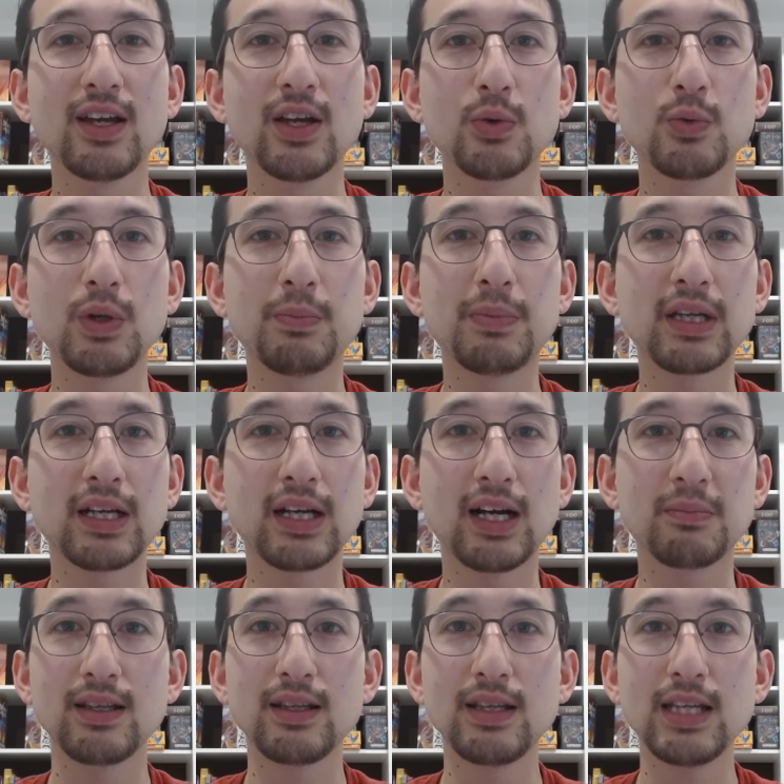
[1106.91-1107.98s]
we pick
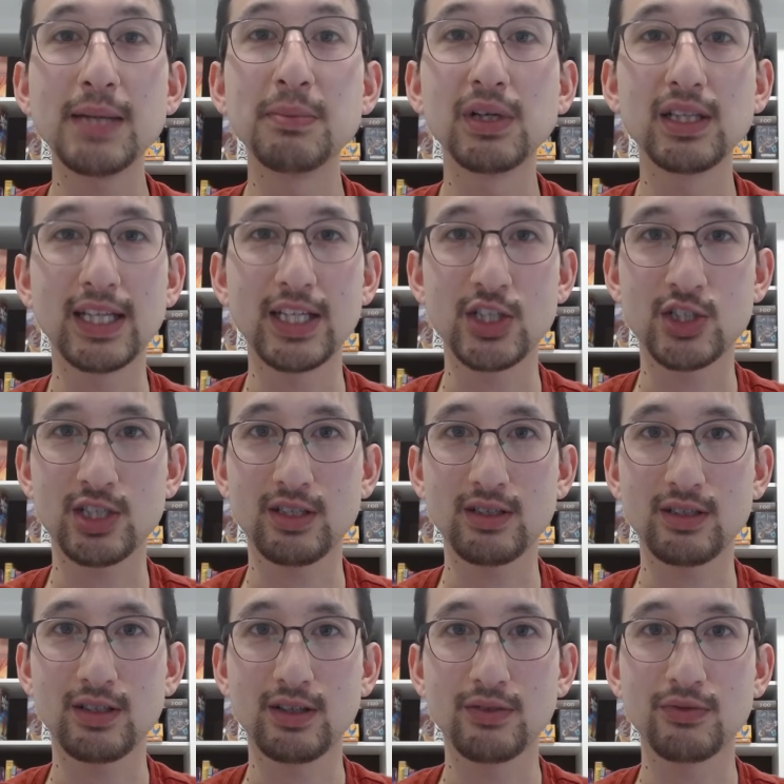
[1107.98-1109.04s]
up Immolation
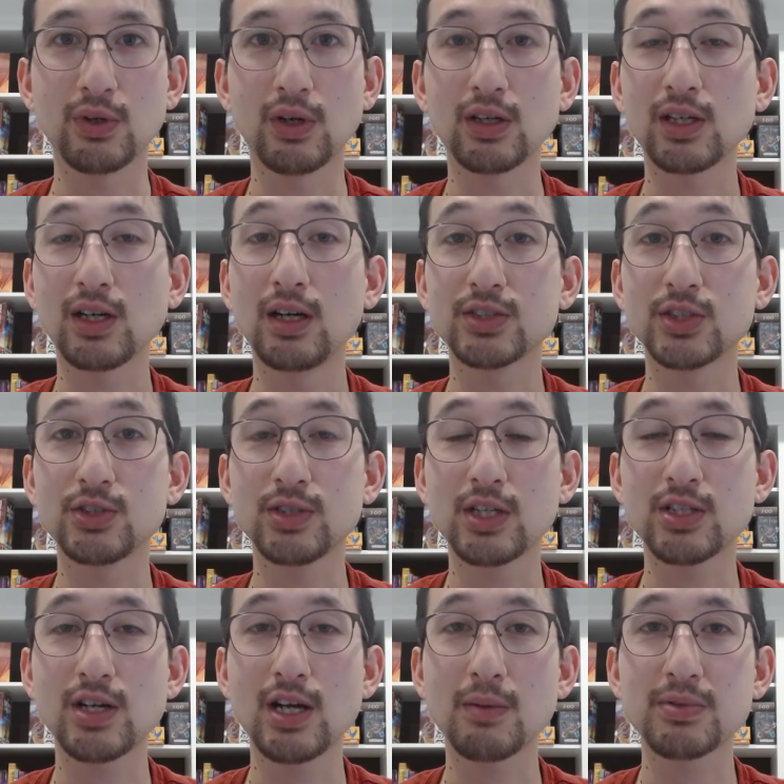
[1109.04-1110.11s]
for our concentration
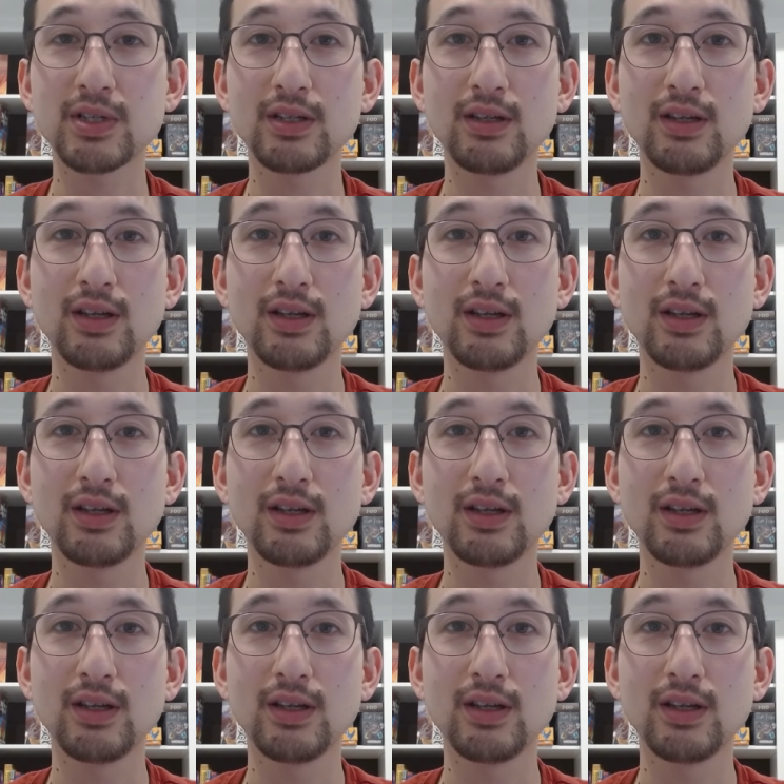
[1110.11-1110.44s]
option